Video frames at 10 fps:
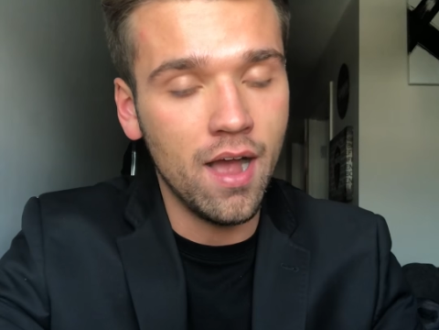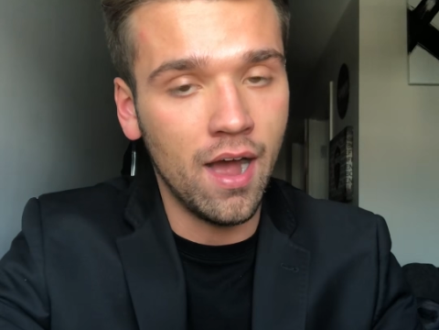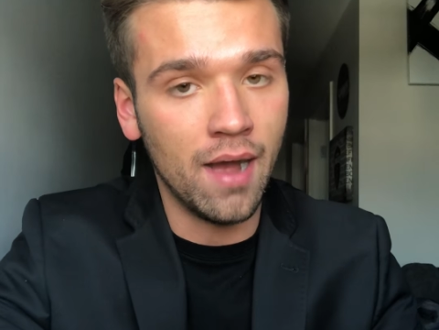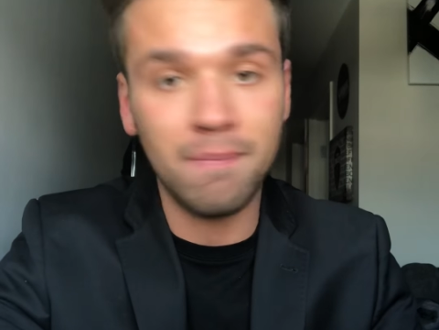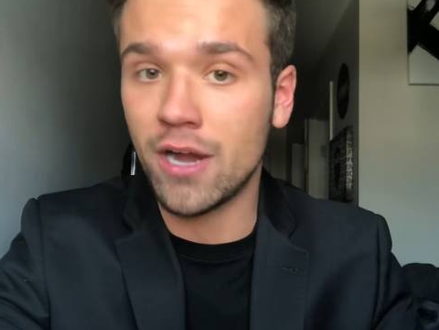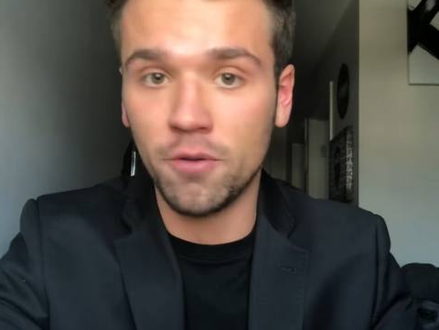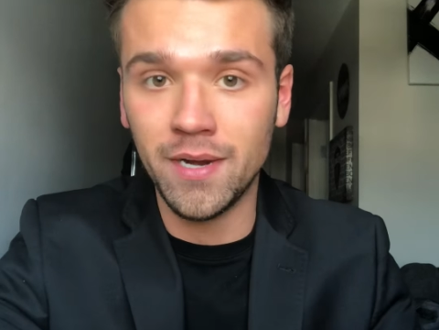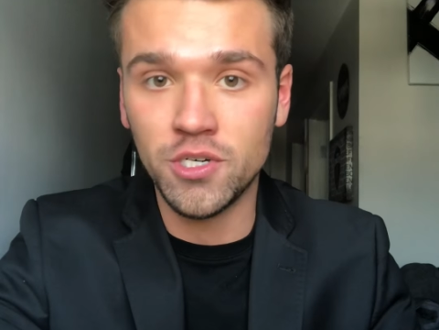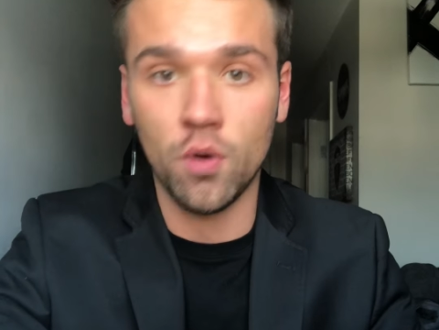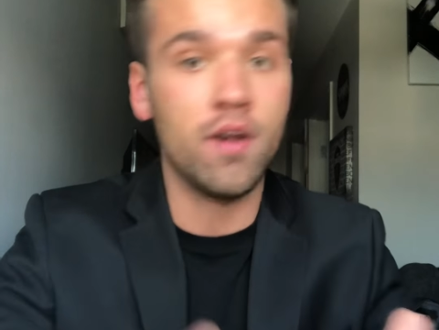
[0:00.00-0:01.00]
Michael
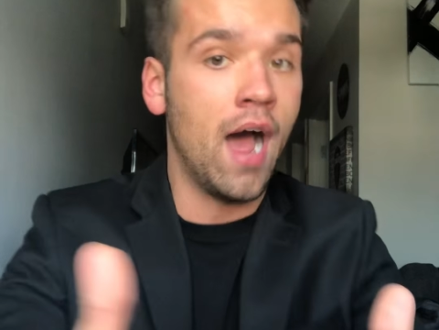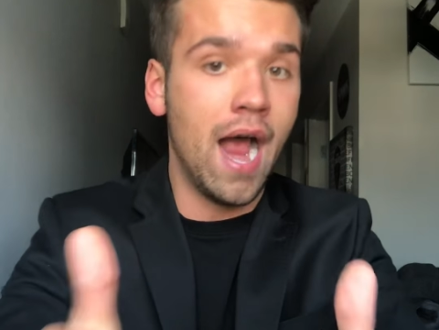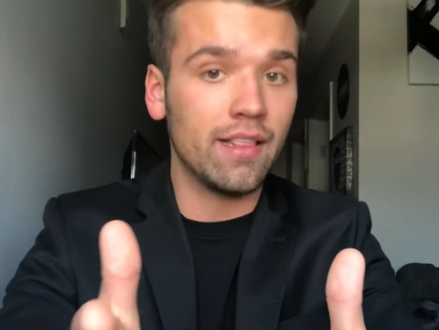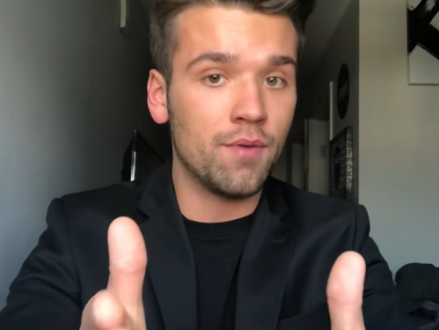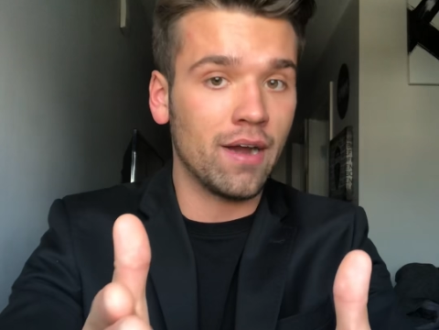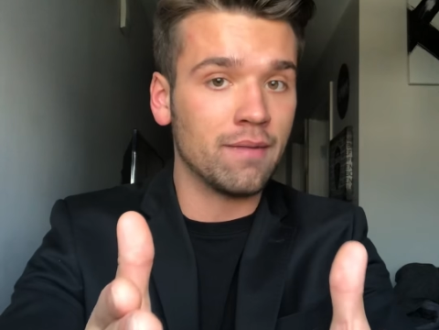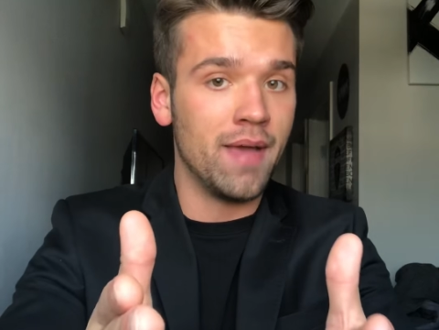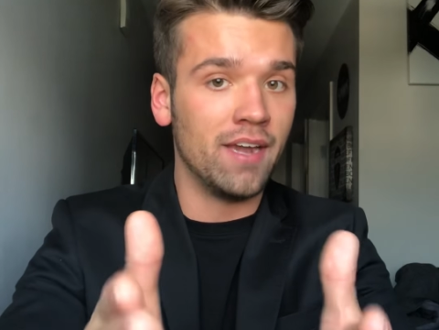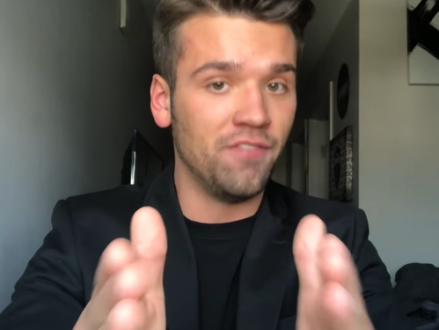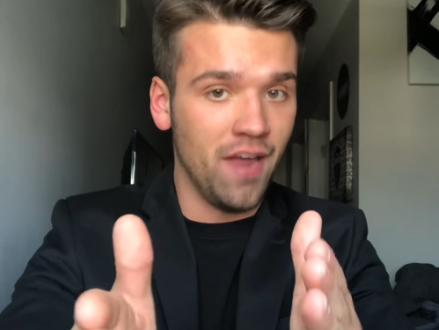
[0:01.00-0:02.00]
B. Jordan, highly
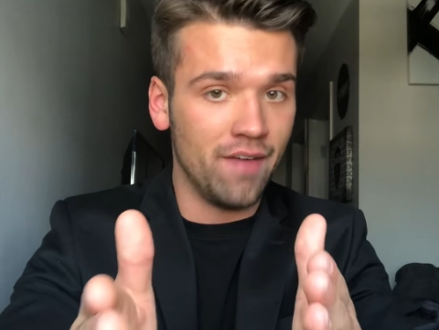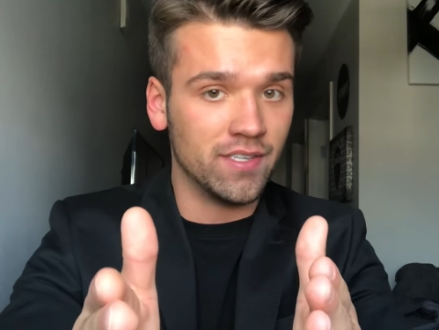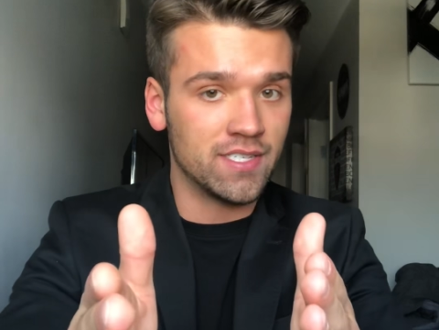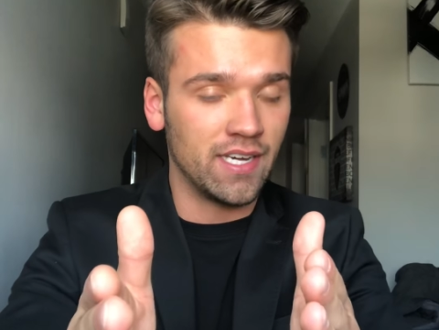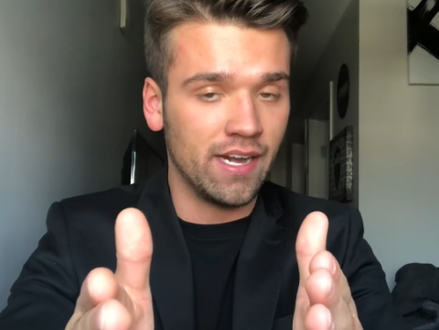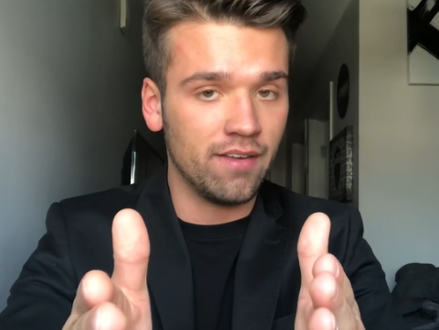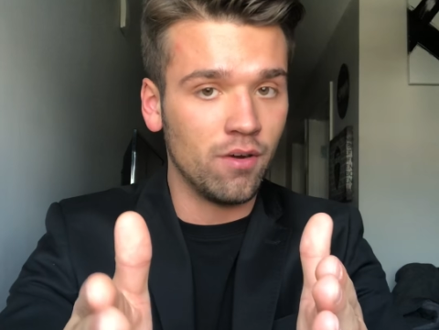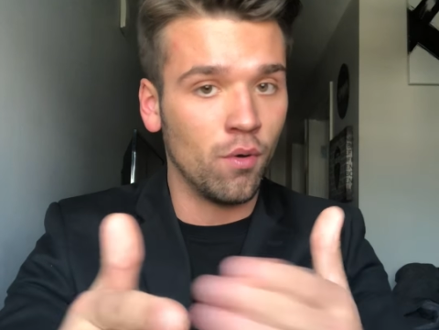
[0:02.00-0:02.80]
recommend if you haven't seen it,